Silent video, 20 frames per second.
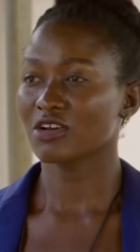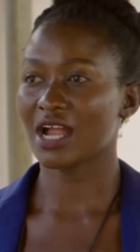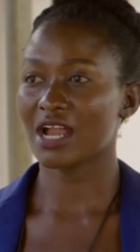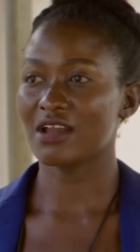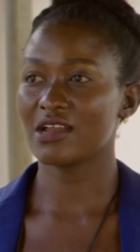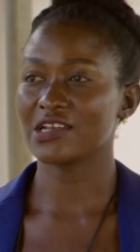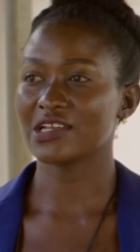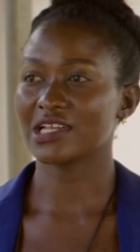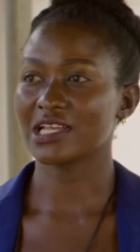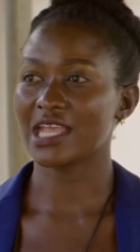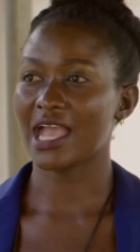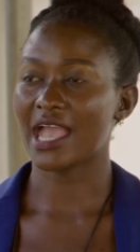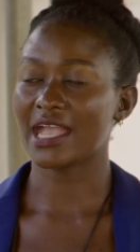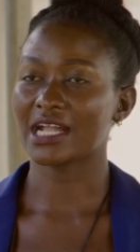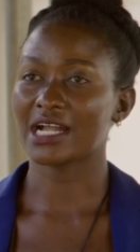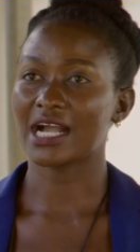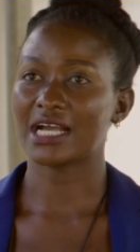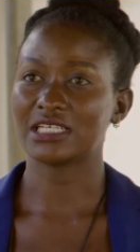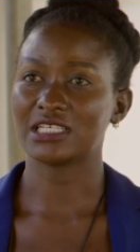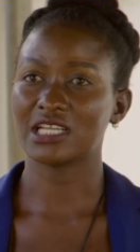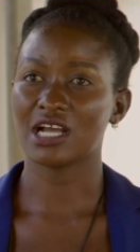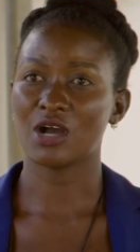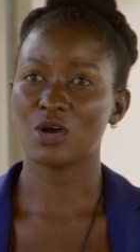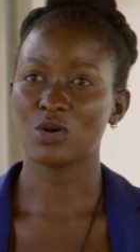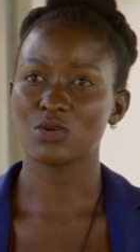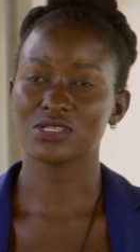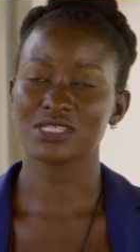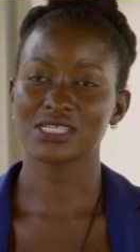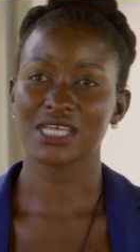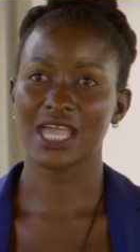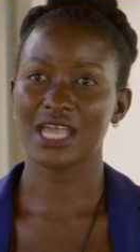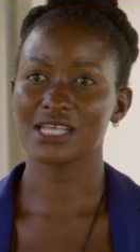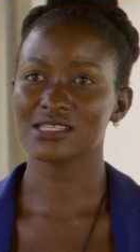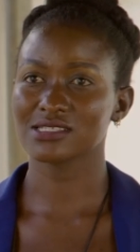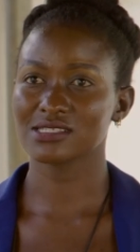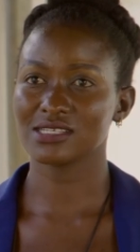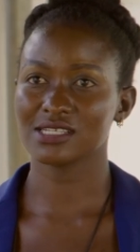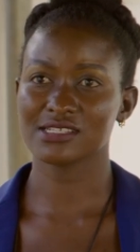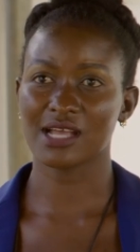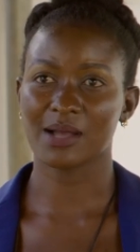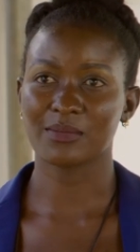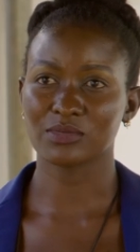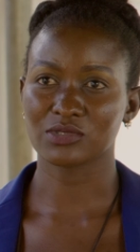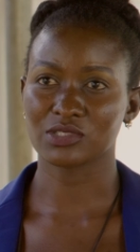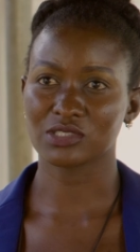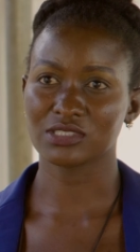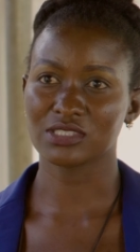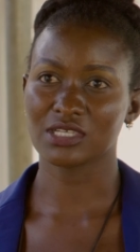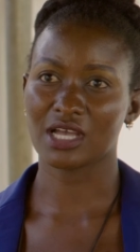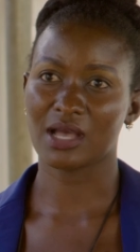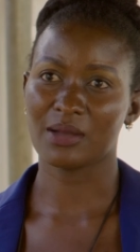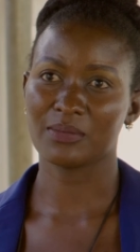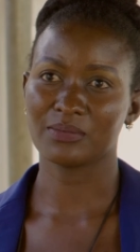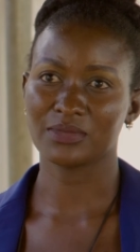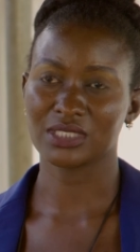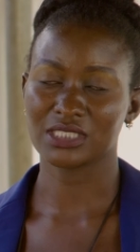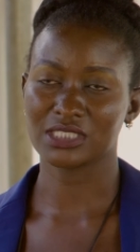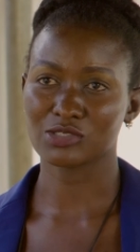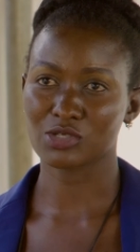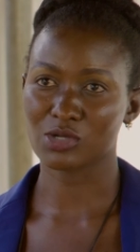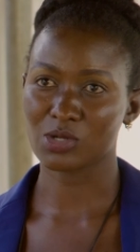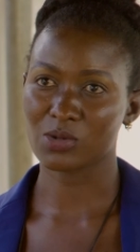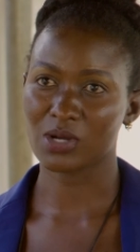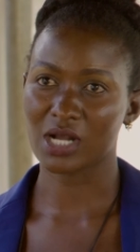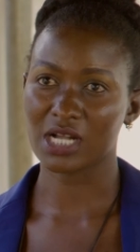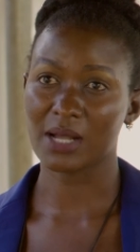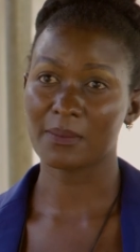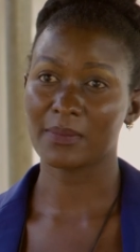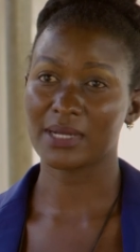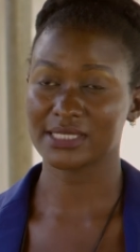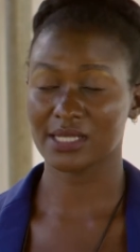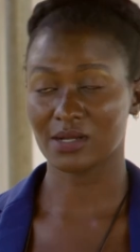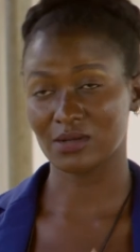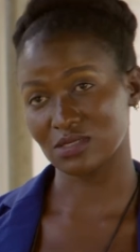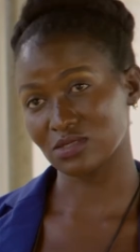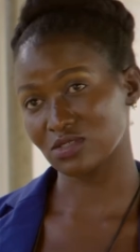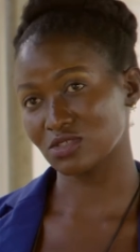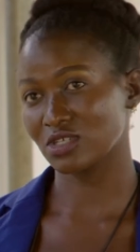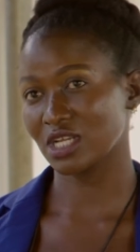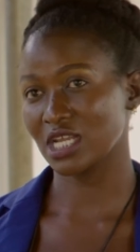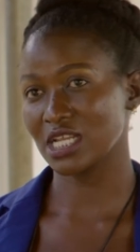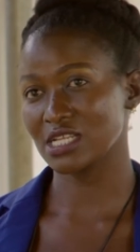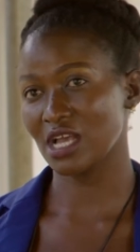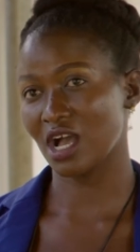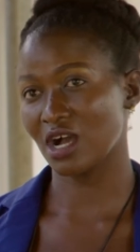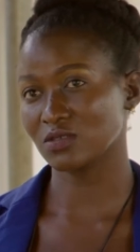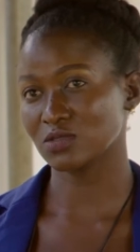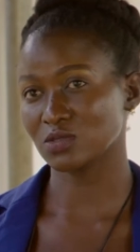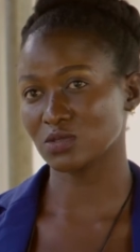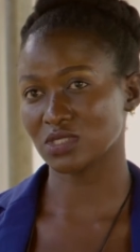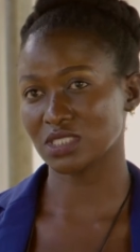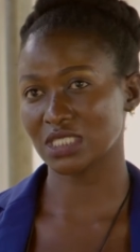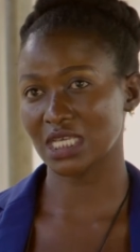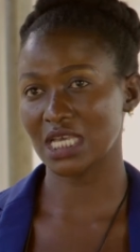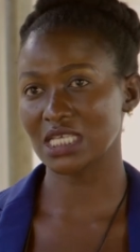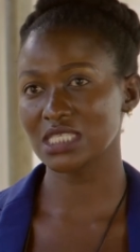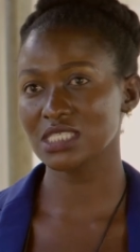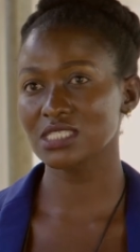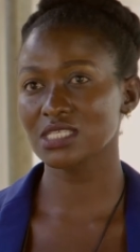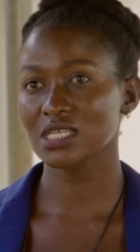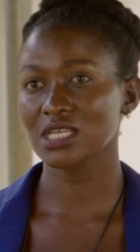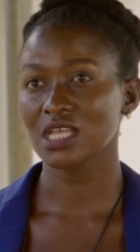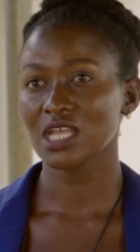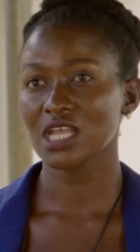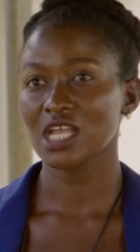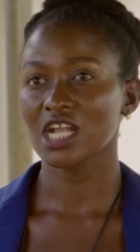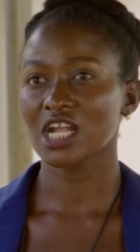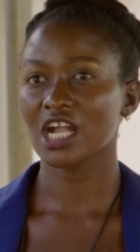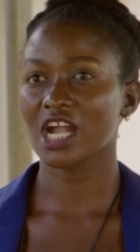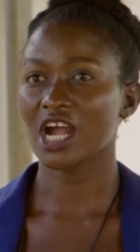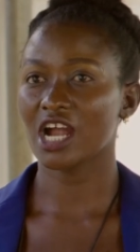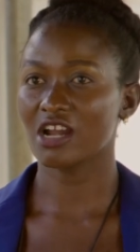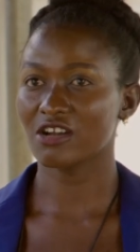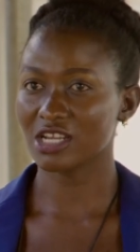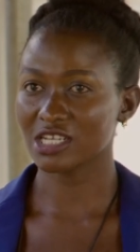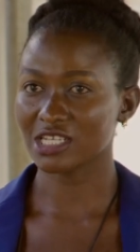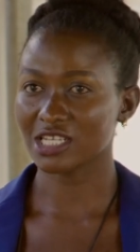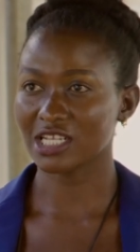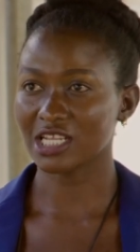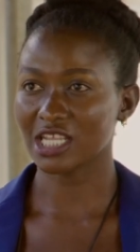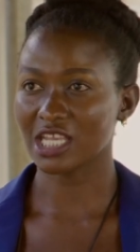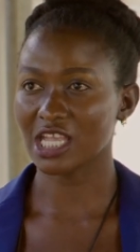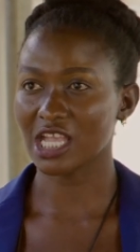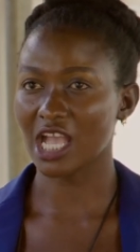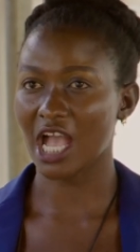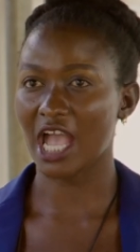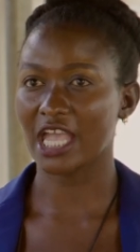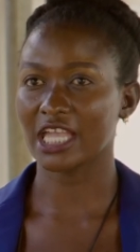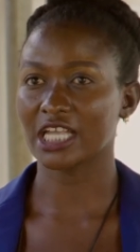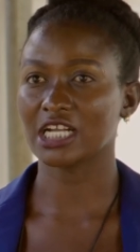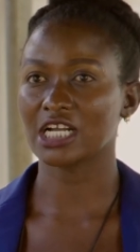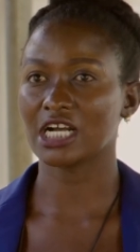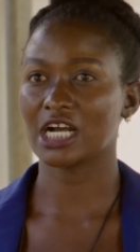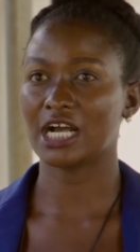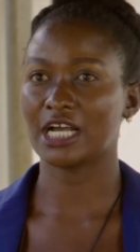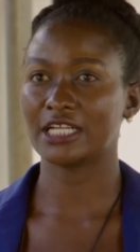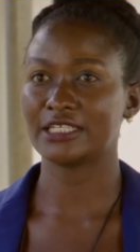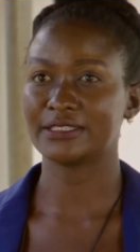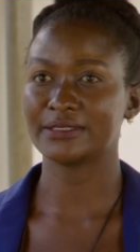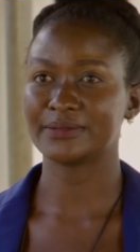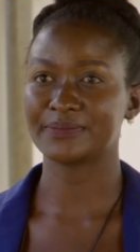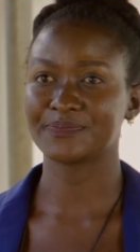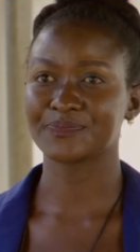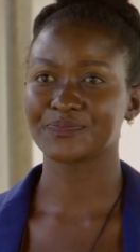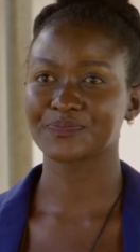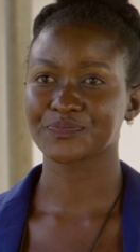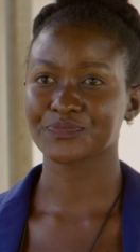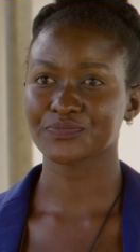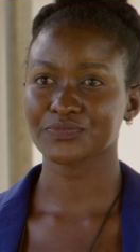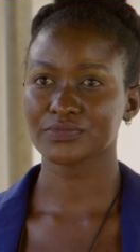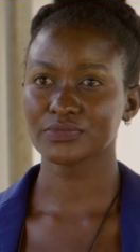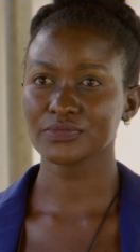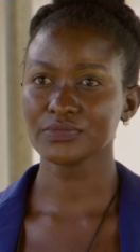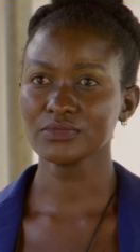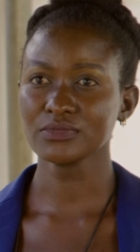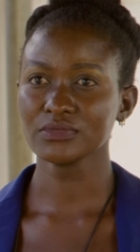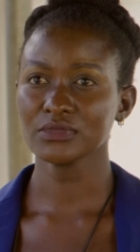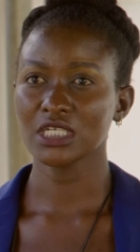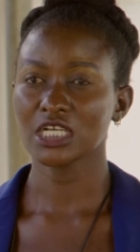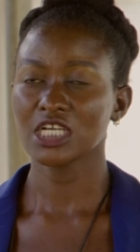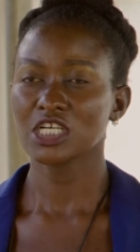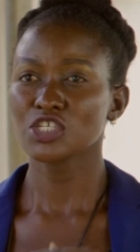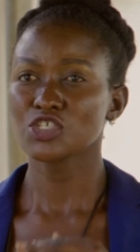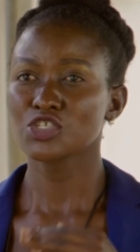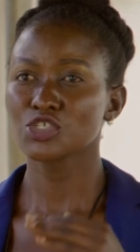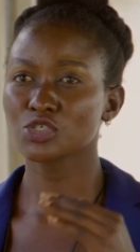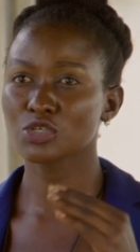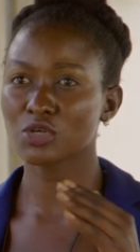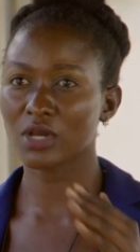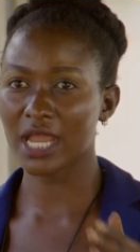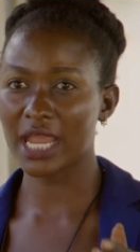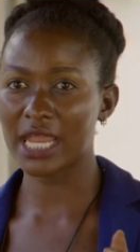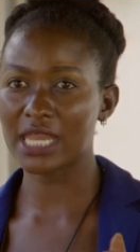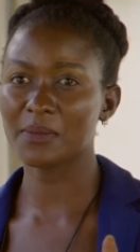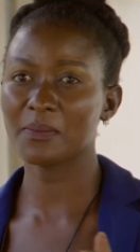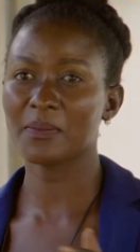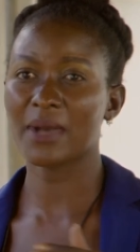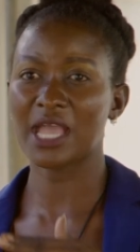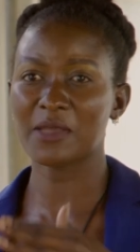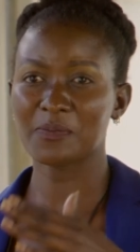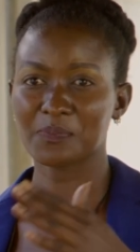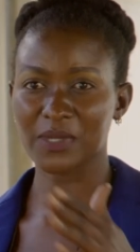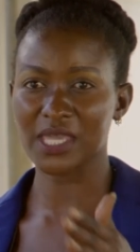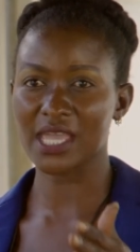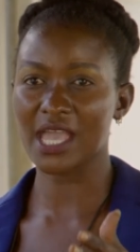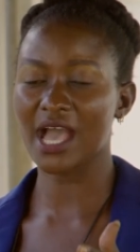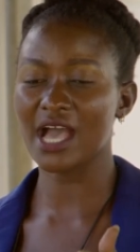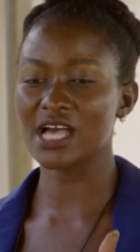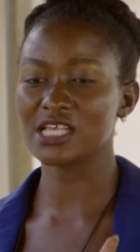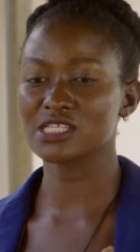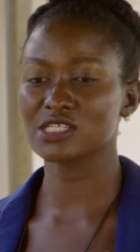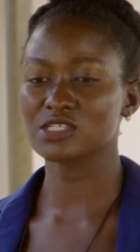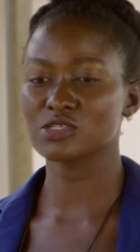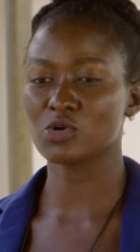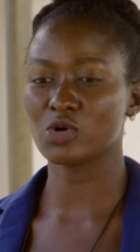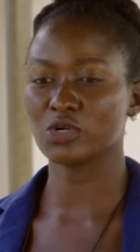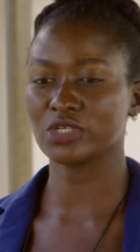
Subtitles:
Currently, I can now test, yet I'm not a medical worker, but I was trained how to test. Currently, I can train my peers